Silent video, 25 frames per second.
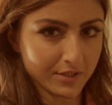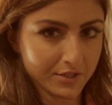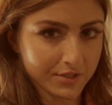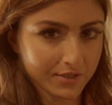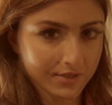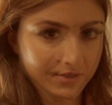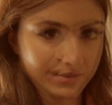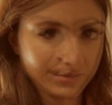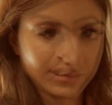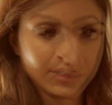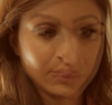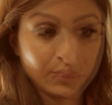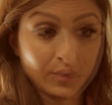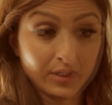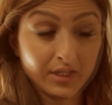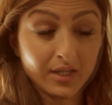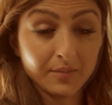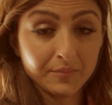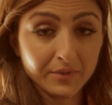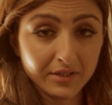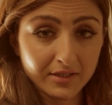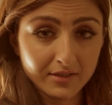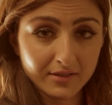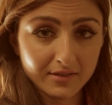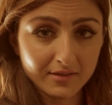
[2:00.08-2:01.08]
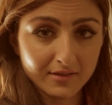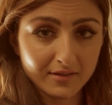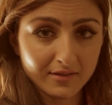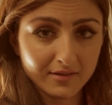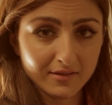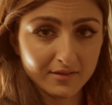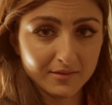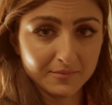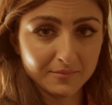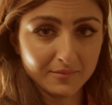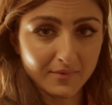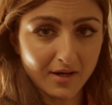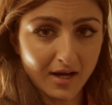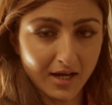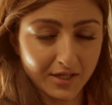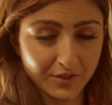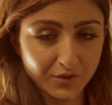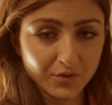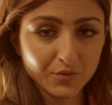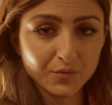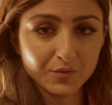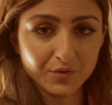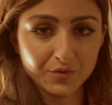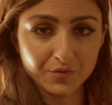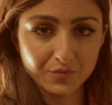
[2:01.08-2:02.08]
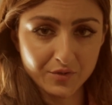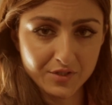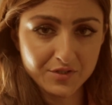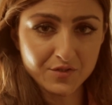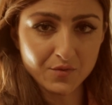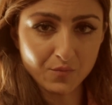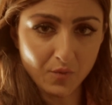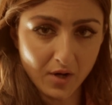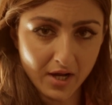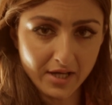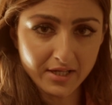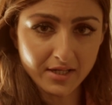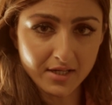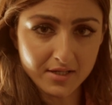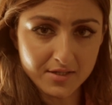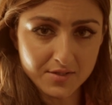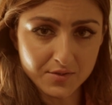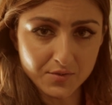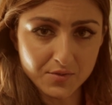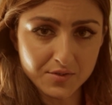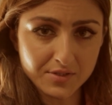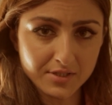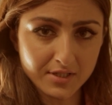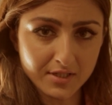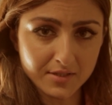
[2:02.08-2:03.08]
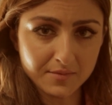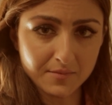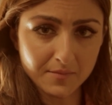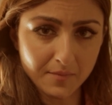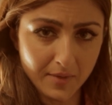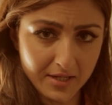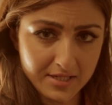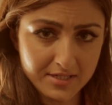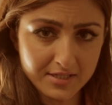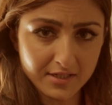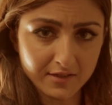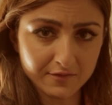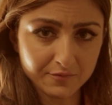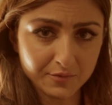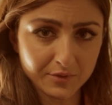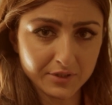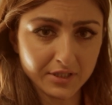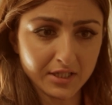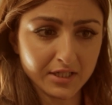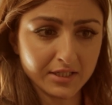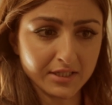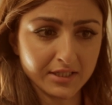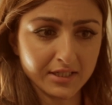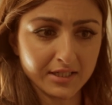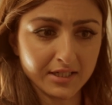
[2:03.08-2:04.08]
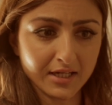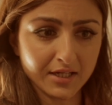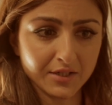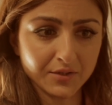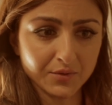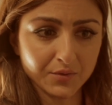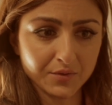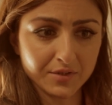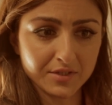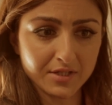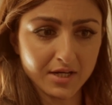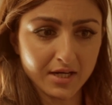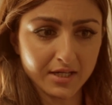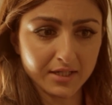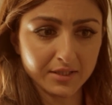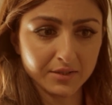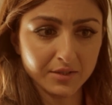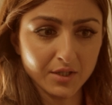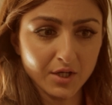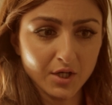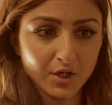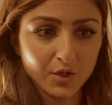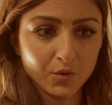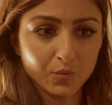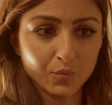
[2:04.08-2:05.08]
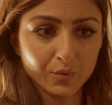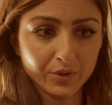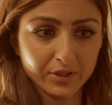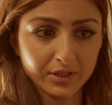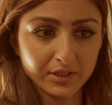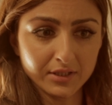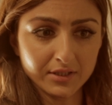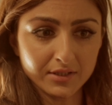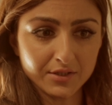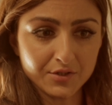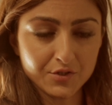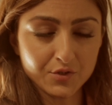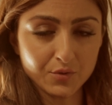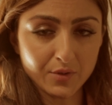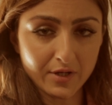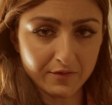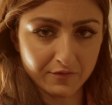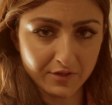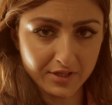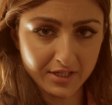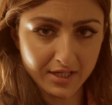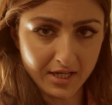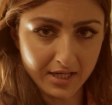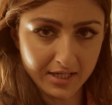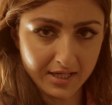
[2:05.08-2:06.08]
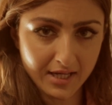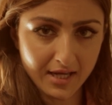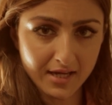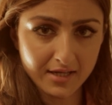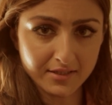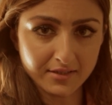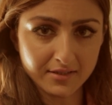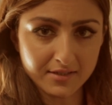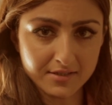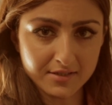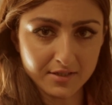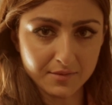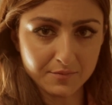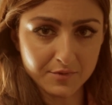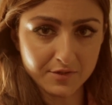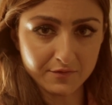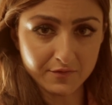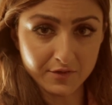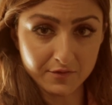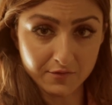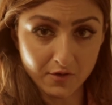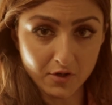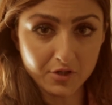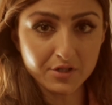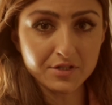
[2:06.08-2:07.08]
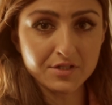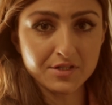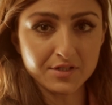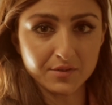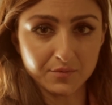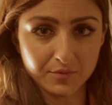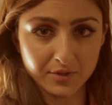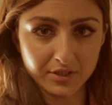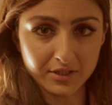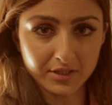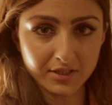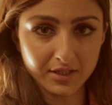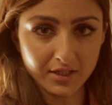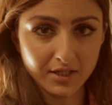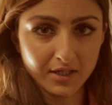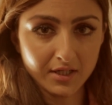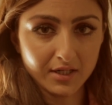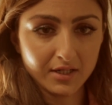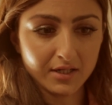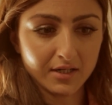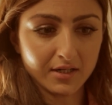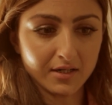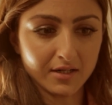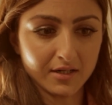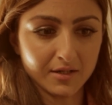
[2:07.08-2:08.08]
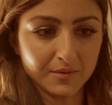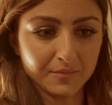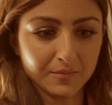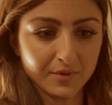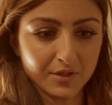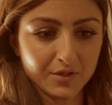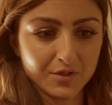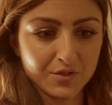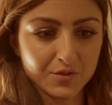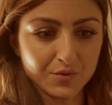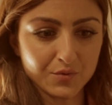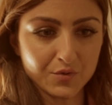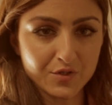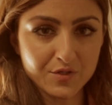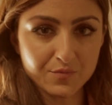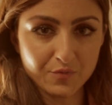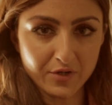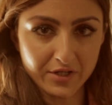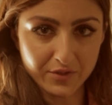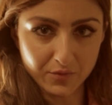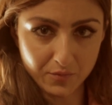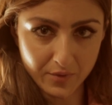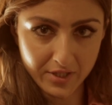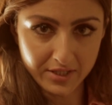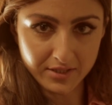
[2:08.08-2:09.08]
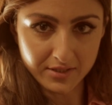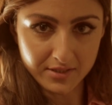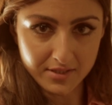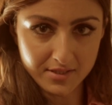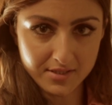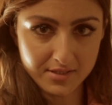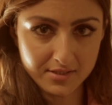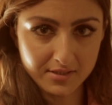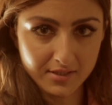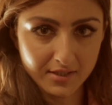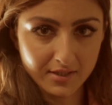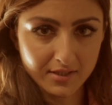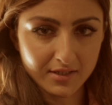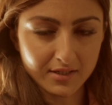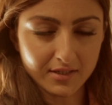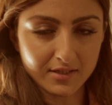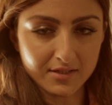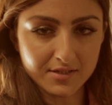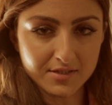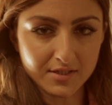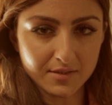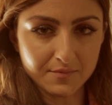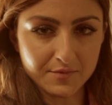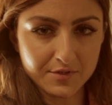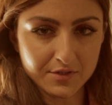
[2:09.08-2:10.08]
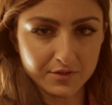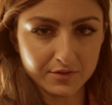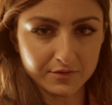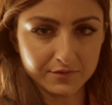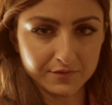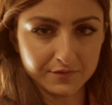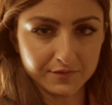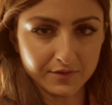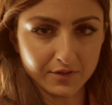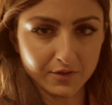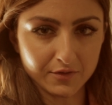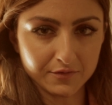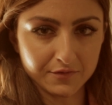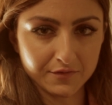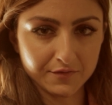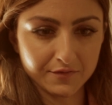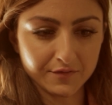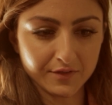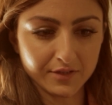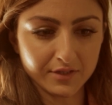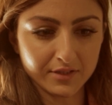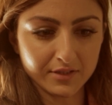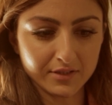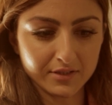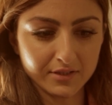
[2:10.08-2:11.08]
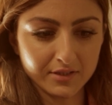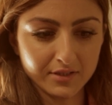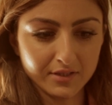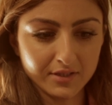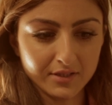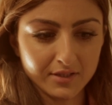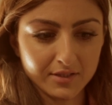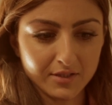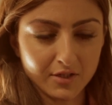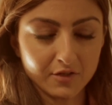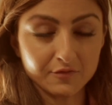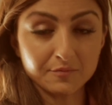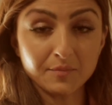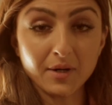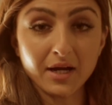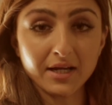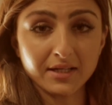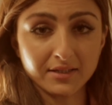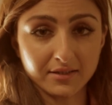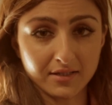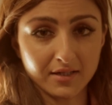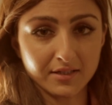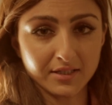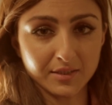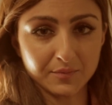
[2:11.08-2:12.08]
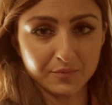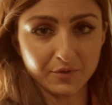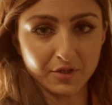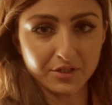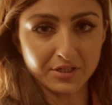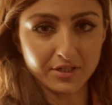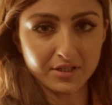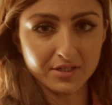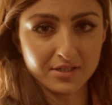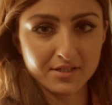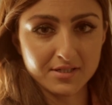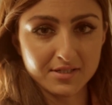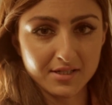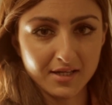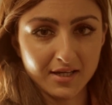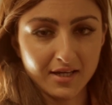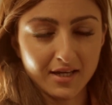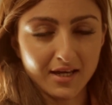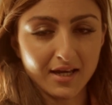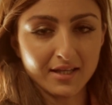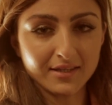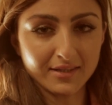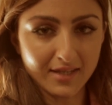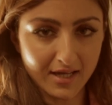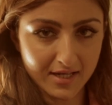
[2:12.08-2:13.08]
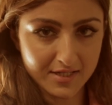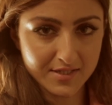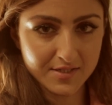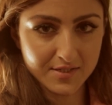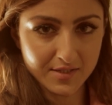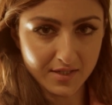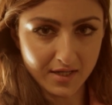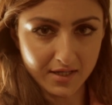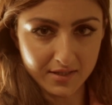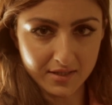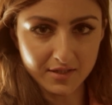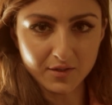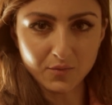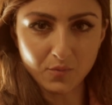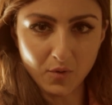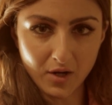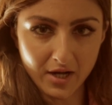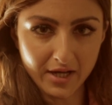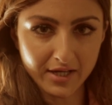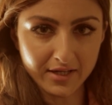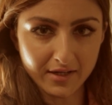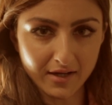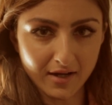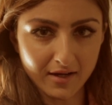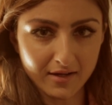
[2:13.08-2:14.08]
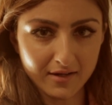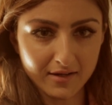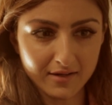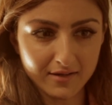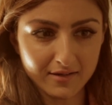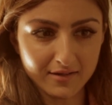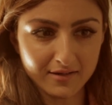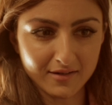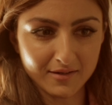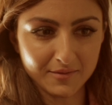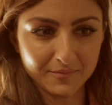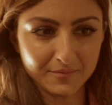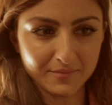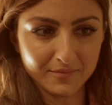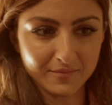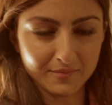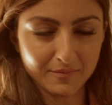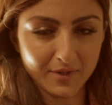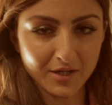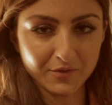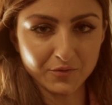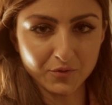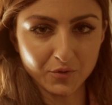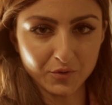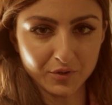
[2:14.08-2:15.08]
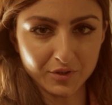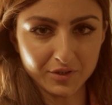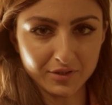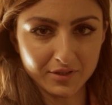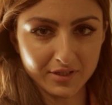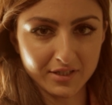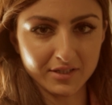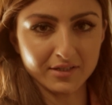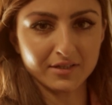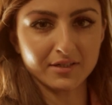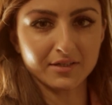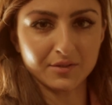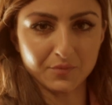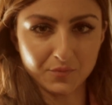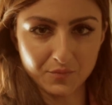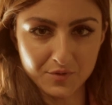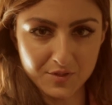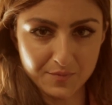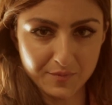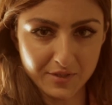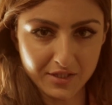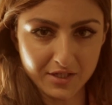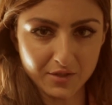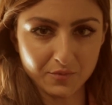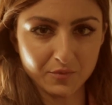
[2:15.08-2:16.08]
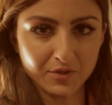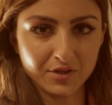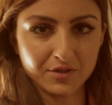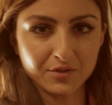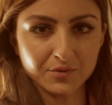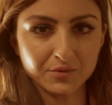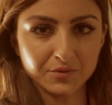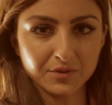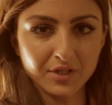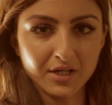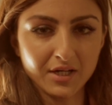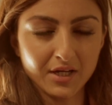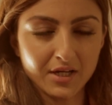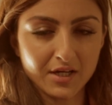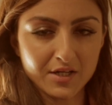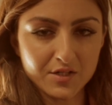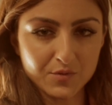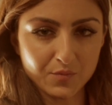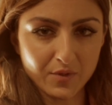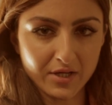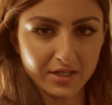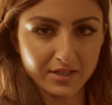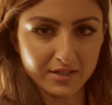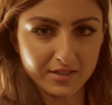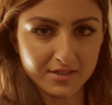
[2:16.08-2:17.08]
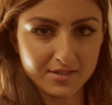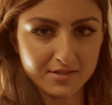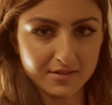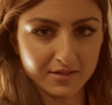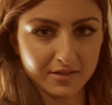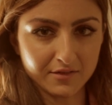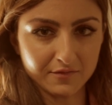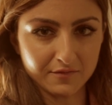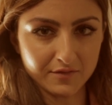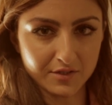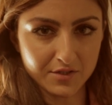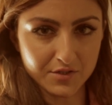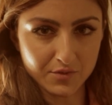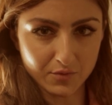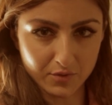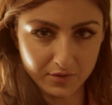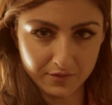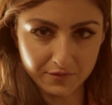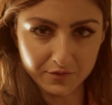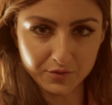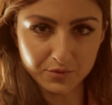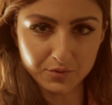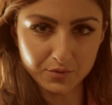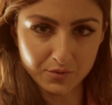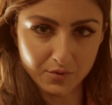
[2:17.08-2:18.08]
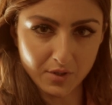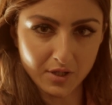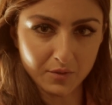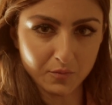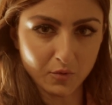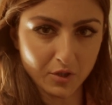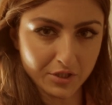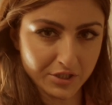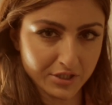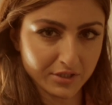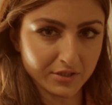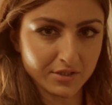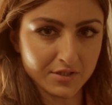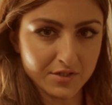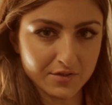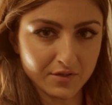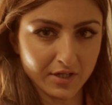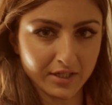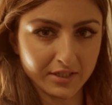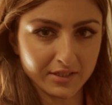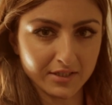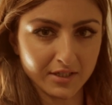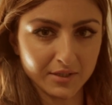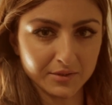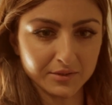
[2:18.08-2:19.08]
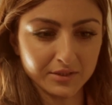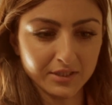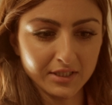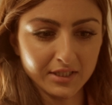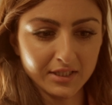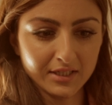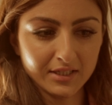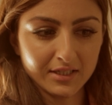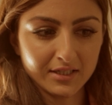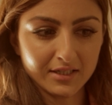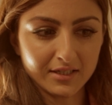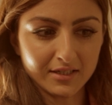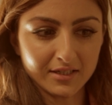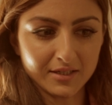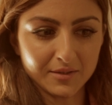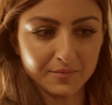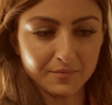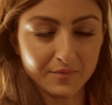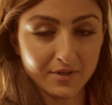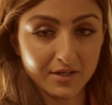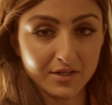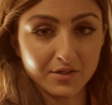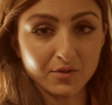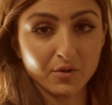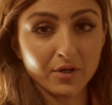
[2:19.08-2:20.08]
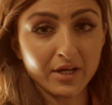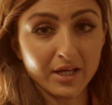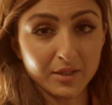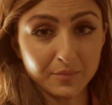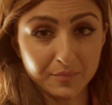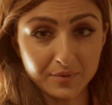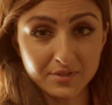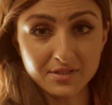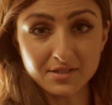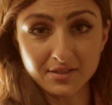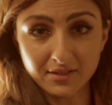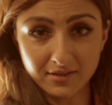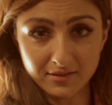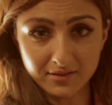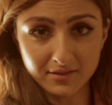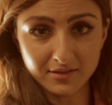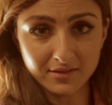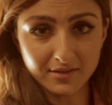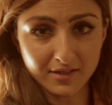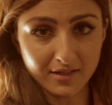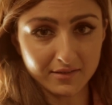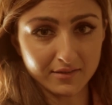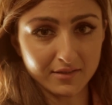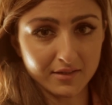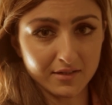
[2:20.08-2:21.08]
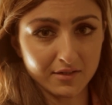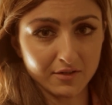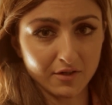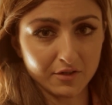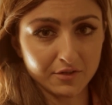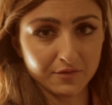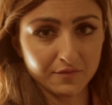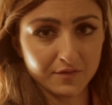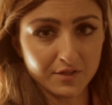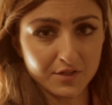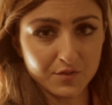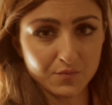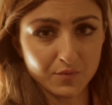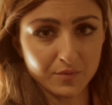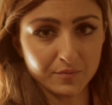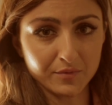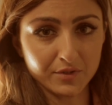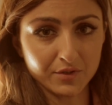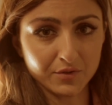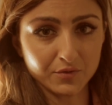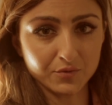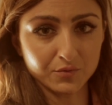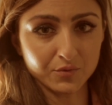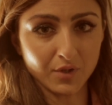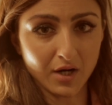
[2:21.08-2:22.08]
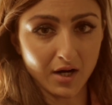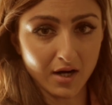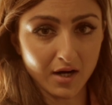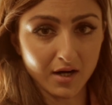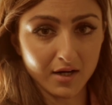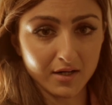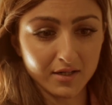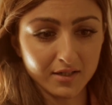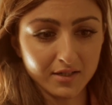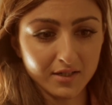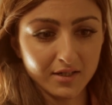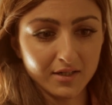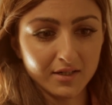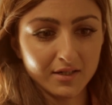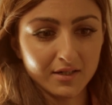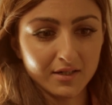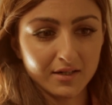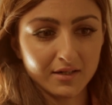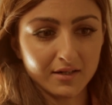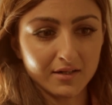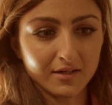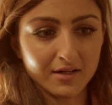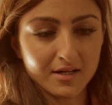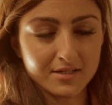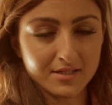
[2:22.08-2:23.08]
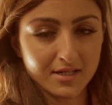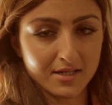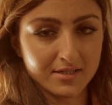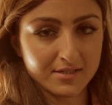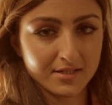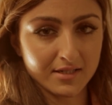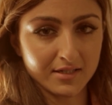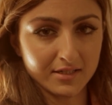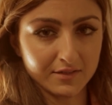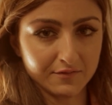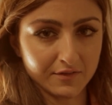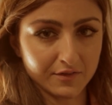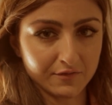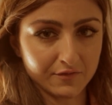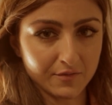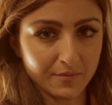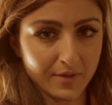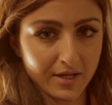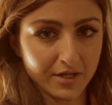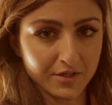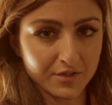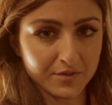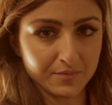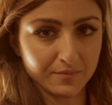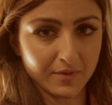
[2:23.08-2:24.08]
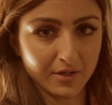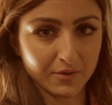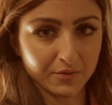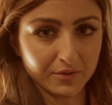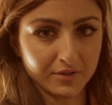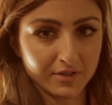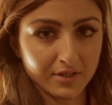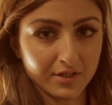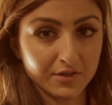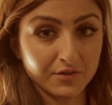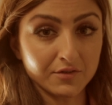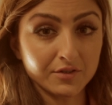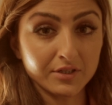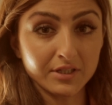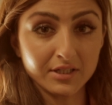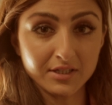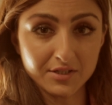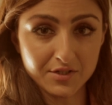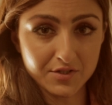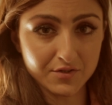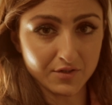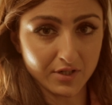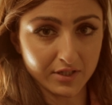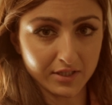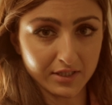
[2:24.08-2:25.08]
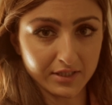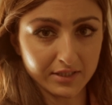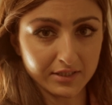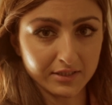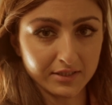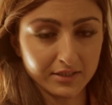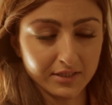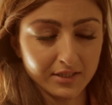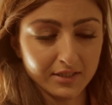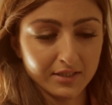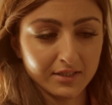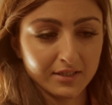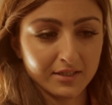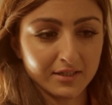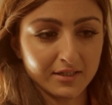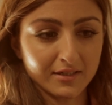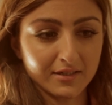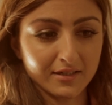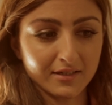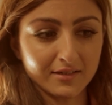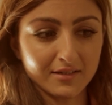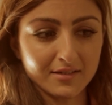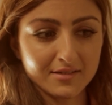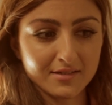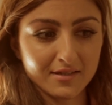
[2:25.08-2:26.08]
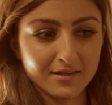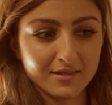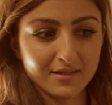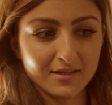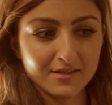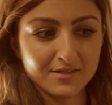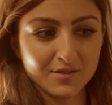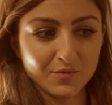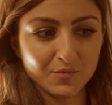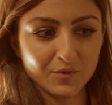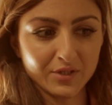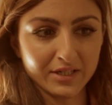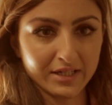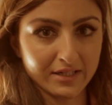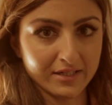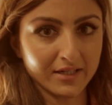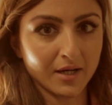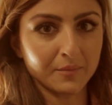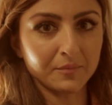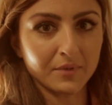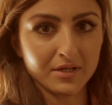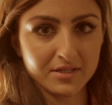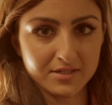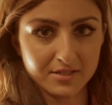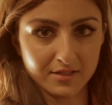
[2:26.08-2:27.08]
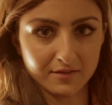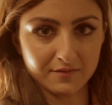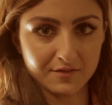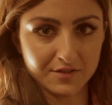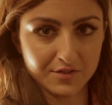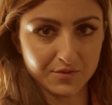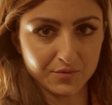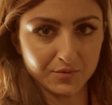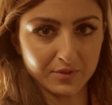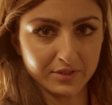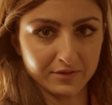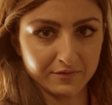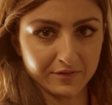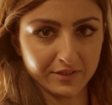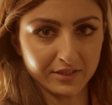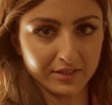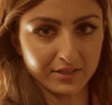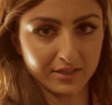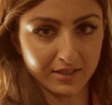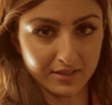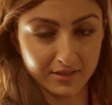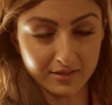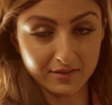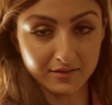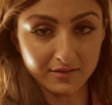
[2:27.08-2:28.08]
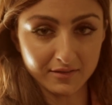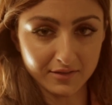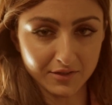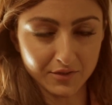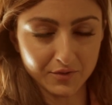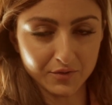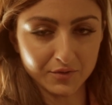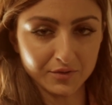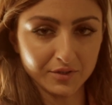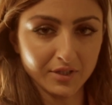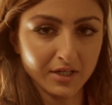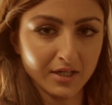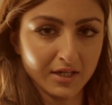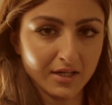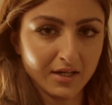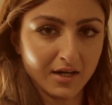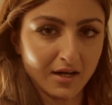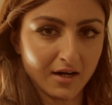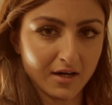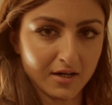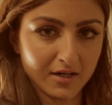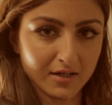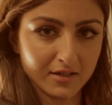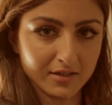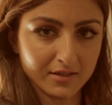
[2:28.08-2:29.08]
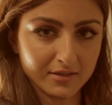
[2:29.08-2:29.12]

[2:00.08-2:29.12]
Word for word: measure. Well, I mean, um, I know the reason why I associate myself with Dhaani, and I know that I will do everything I can in terms of advocacy work um, to spread awareness in terms of of, uh, of buying Dhaani products and that's i think why um, my role here speaking with you as well is to convince all of you who are watching this right now um, that your help is needed and that a lot of these women who are uh, as i said living from hand to mouth and really struggling uh, and these are things that we can numb ourselves to living in you know uh,